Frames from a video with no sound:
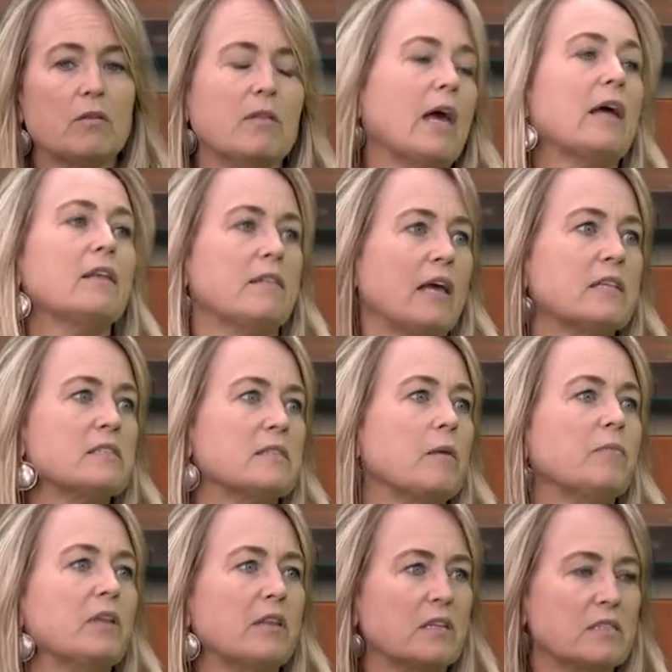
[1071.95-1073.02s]
that's
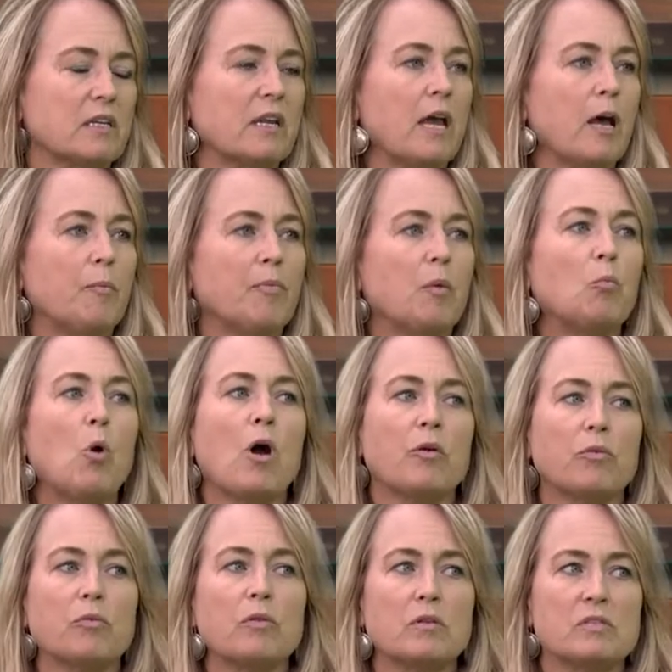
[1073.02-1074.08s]
something that's going to help them walk
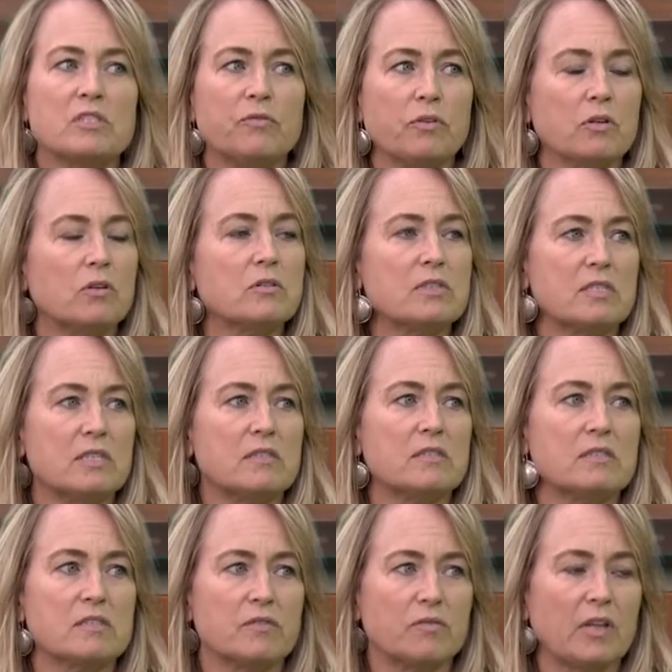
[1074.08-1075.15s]
through those difficult
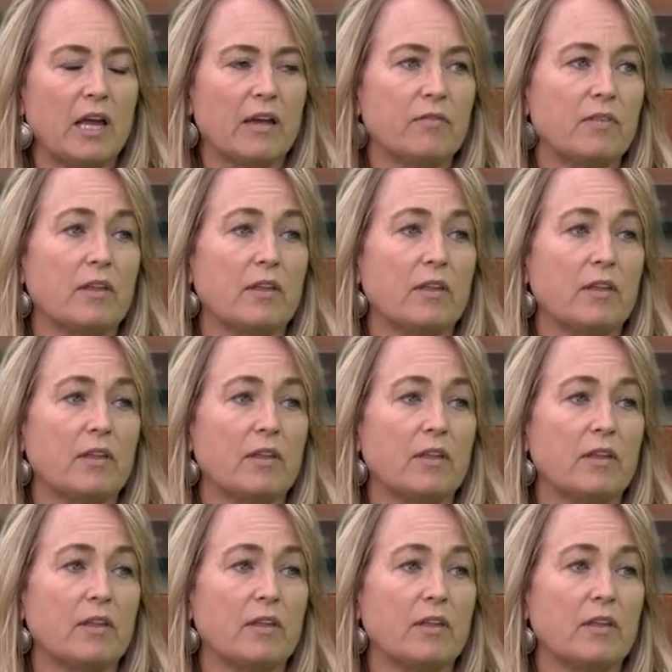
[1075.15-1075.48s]
seasons of life,